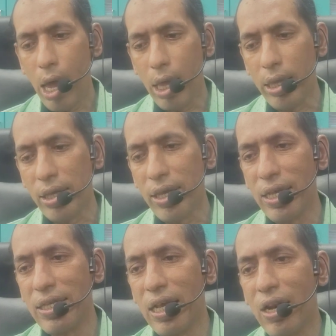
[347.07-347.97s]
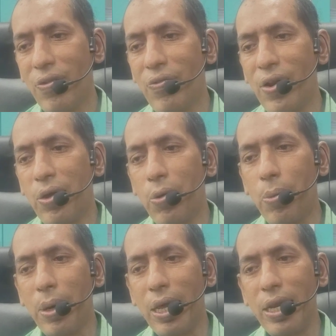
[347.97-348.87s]
and the cells are roughly
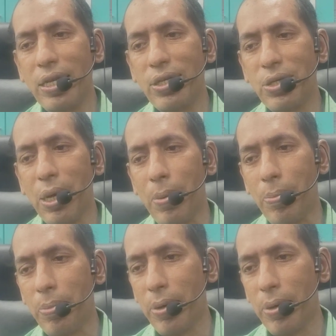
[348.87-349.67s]
cubical in shape,